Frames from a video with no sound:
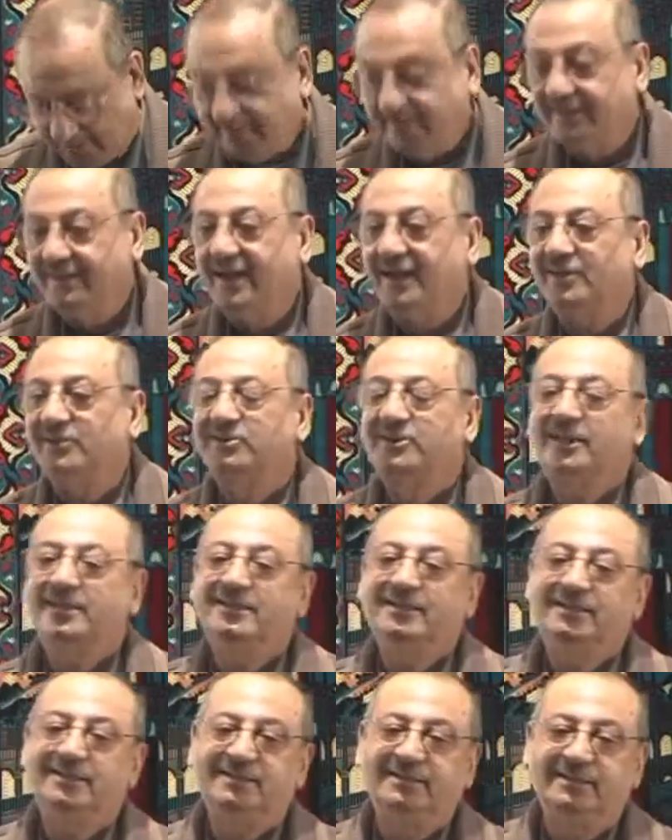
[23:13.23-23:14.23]
Ya
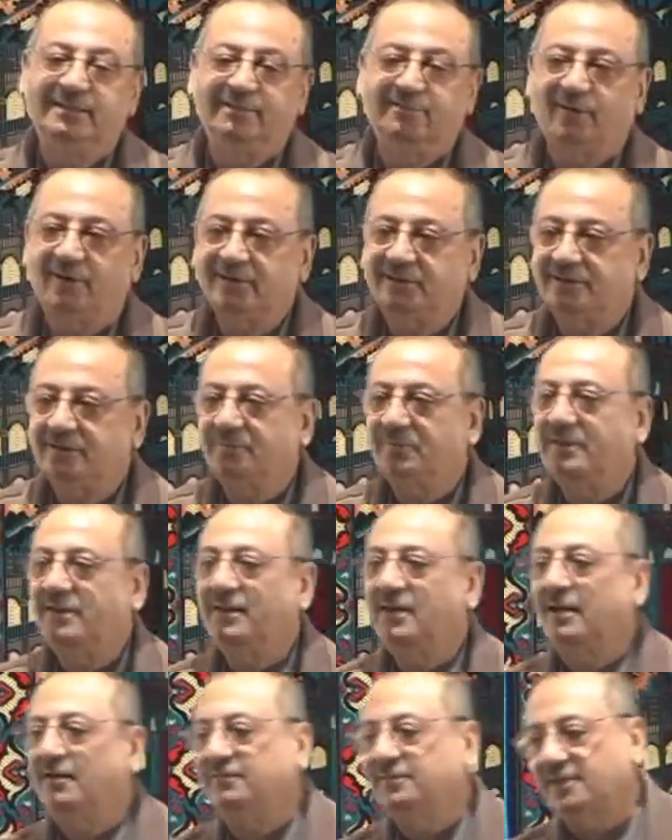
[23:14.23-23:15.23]
Sayyidi. What is the
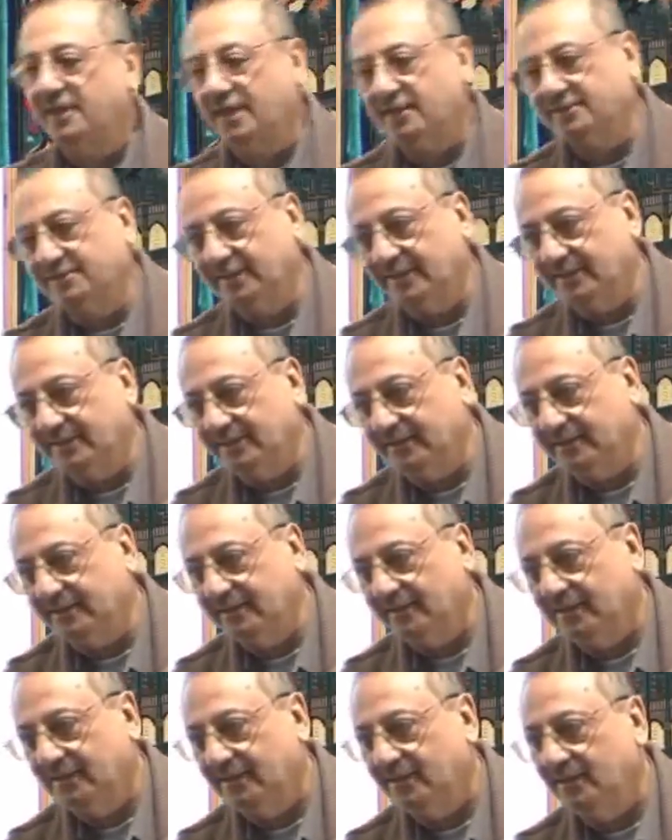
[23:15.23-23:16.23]
meaning of Ya
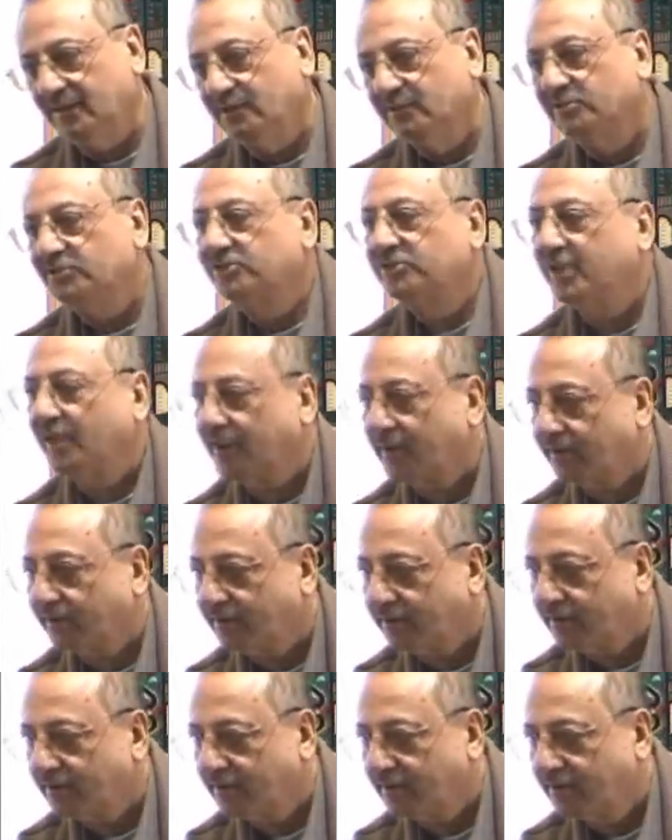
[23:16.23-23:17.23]
Sayyidi? Sir.
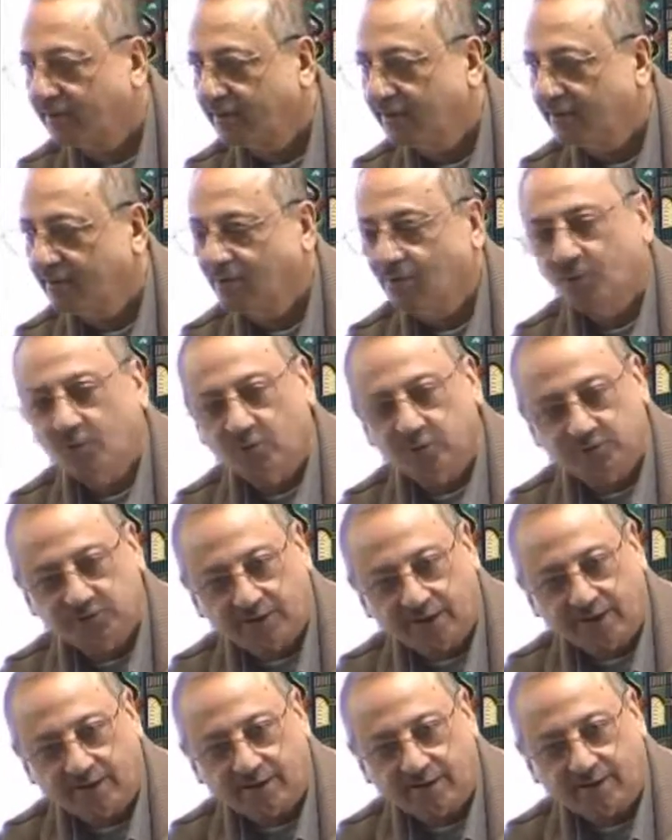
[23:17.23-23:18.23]
Oh,
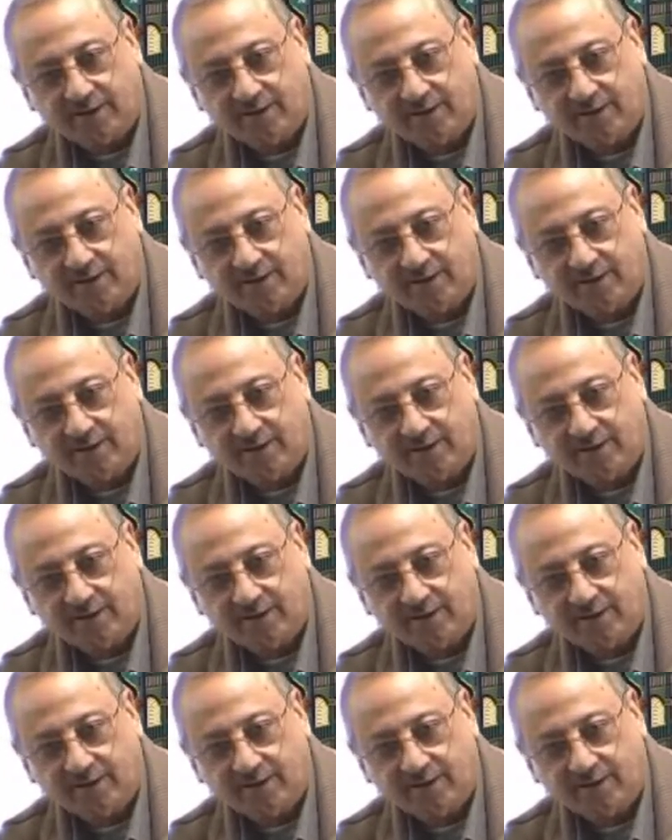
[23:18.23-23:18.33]
sir.